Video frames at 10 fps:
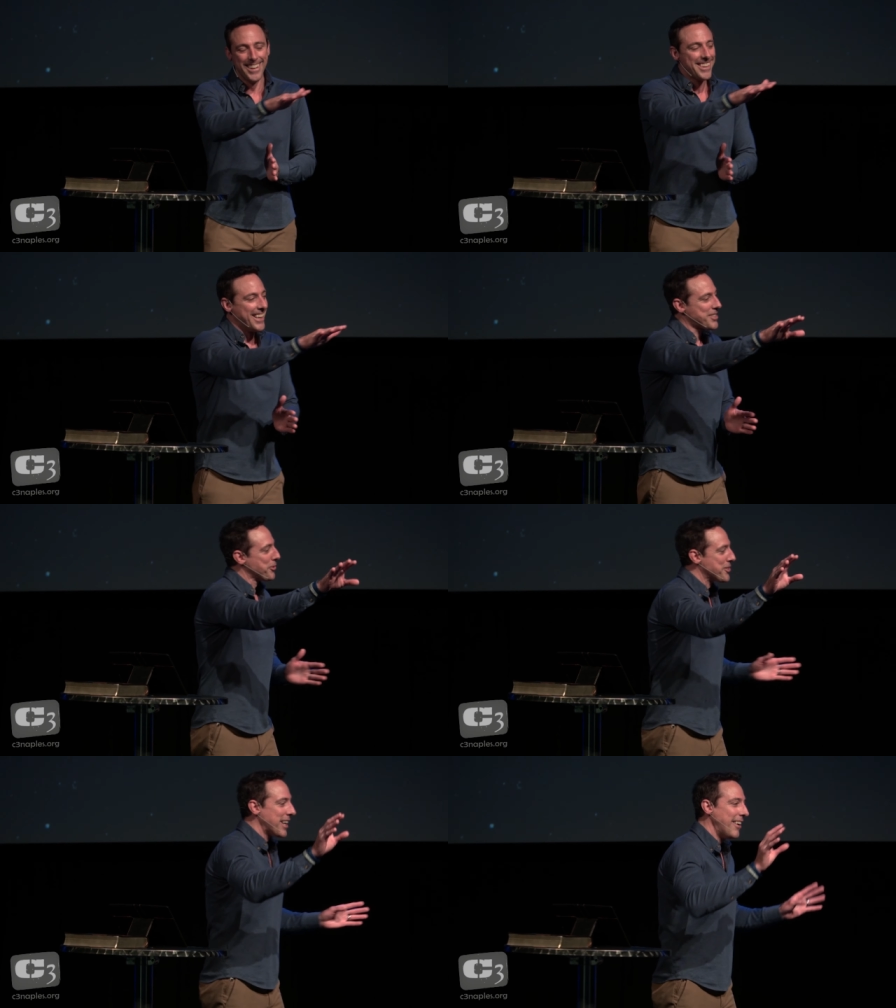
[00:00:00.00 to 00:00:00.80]
That's
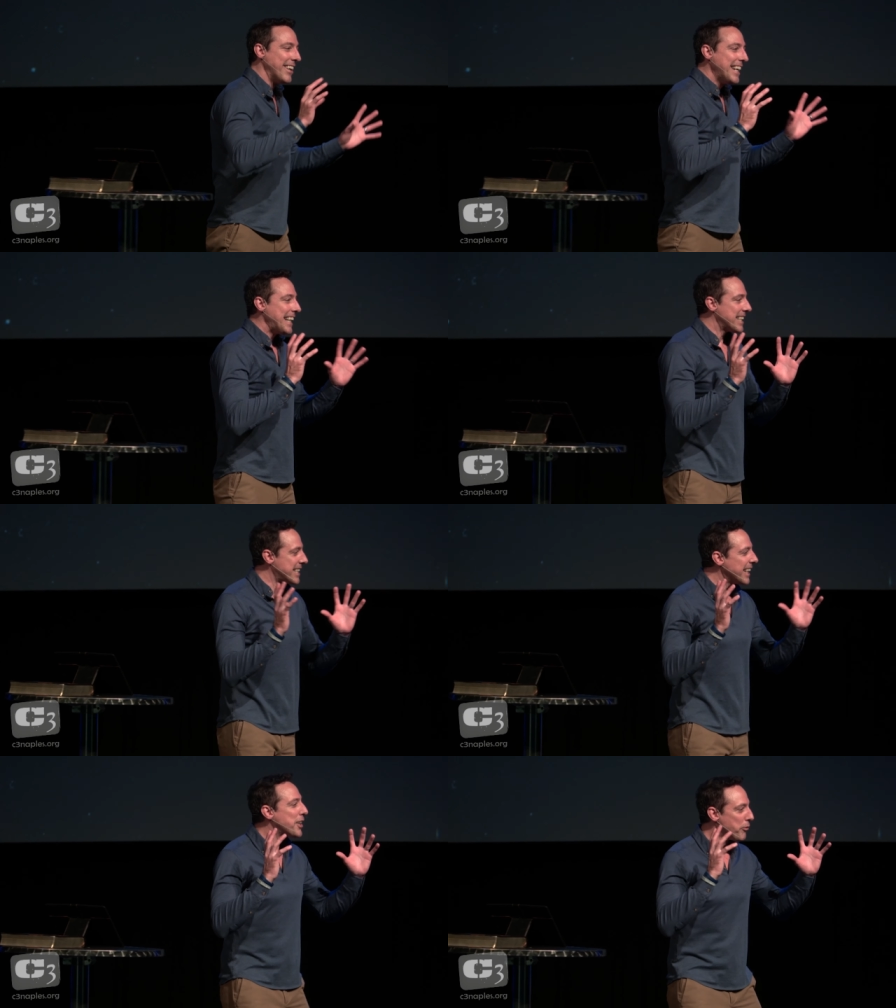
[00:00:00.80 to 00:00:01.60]
what driving.
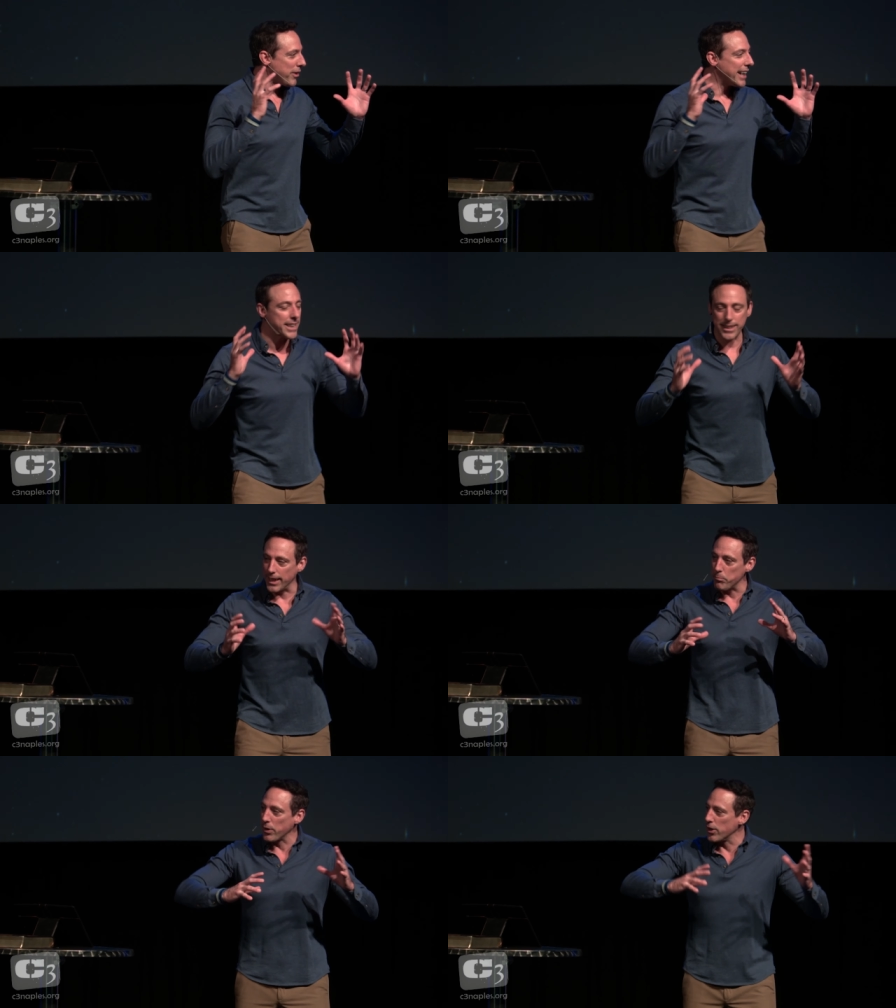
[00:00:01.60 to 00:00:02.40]
Think of
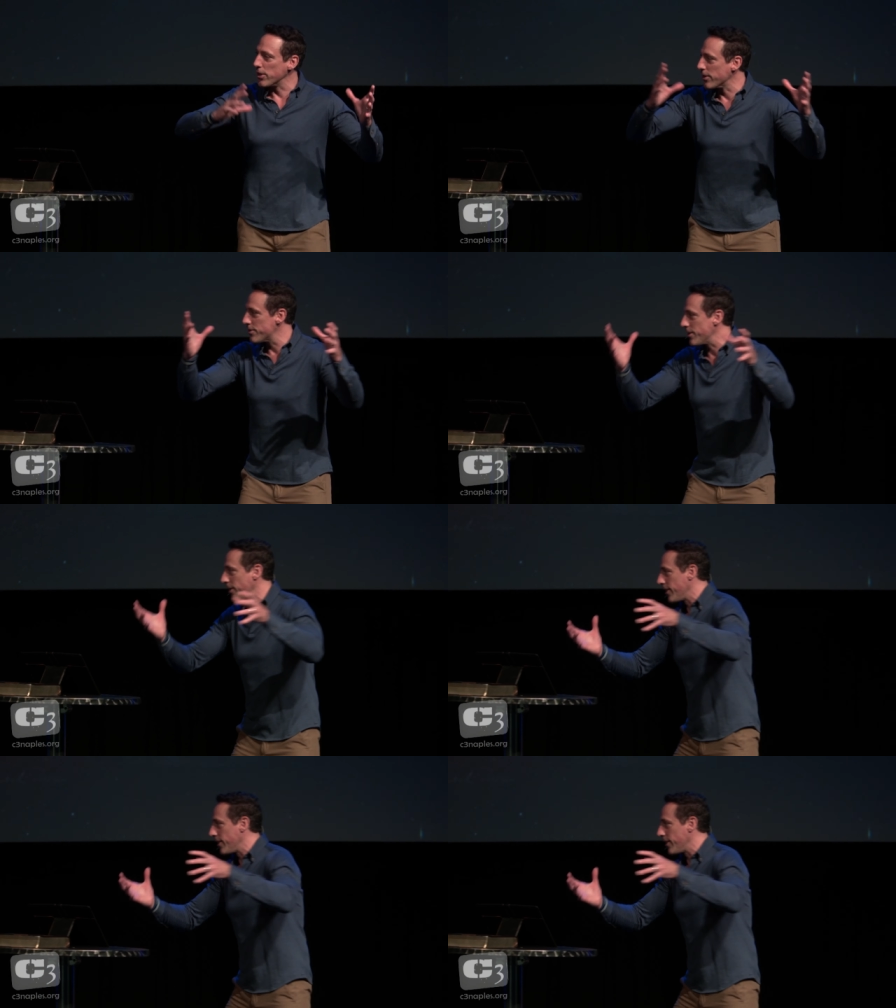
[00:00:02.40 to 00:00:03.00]
like birds, you know,